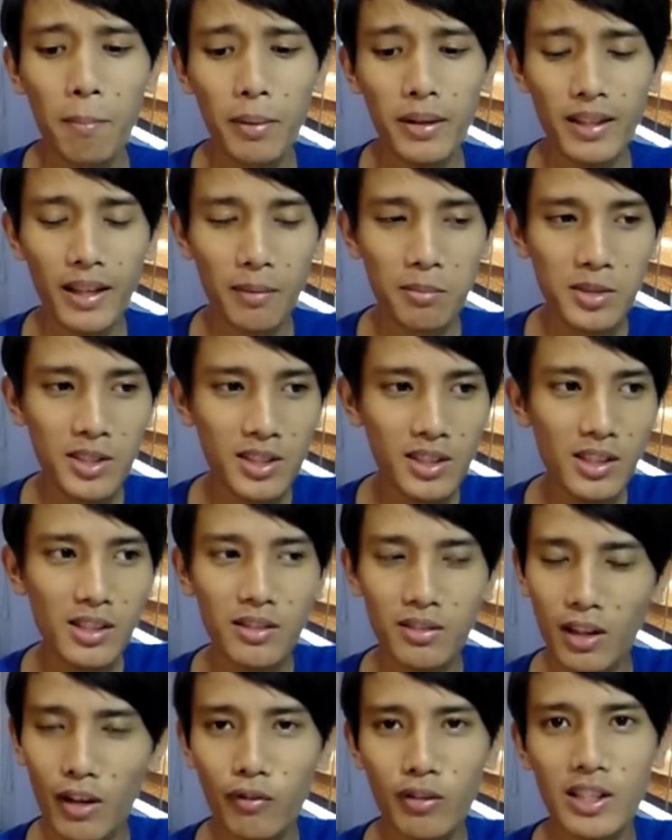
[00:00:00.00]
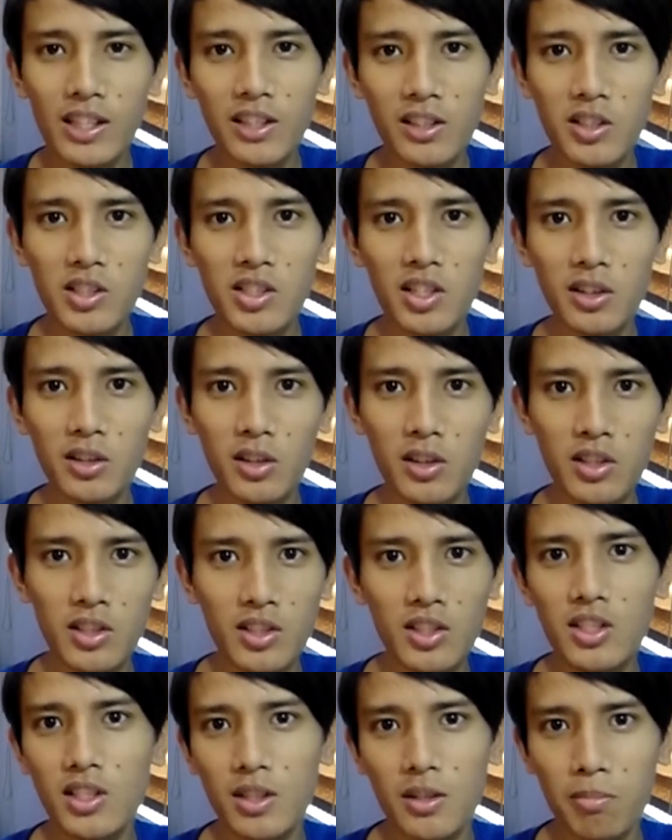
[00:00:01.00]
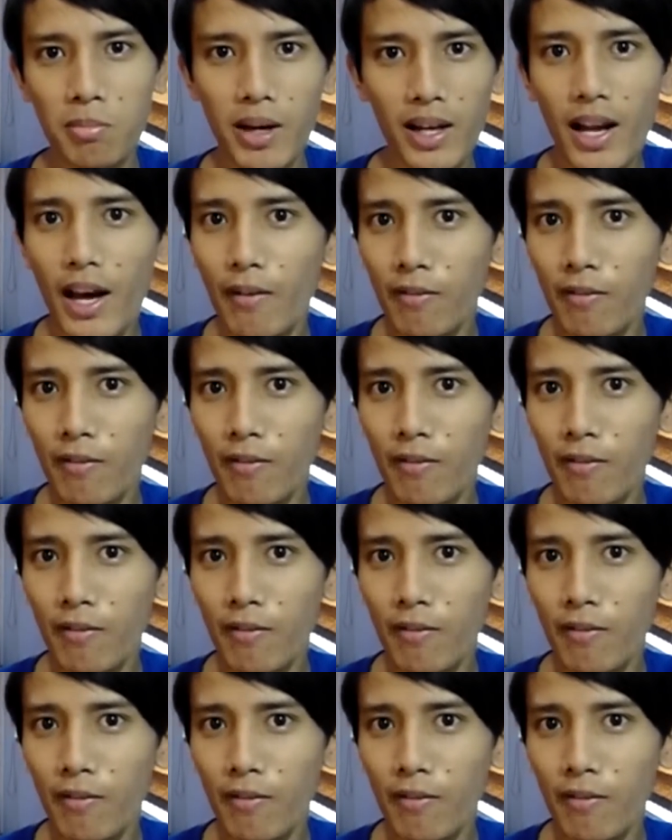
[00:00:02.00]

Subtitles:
but I'm still definitely interested to see Ben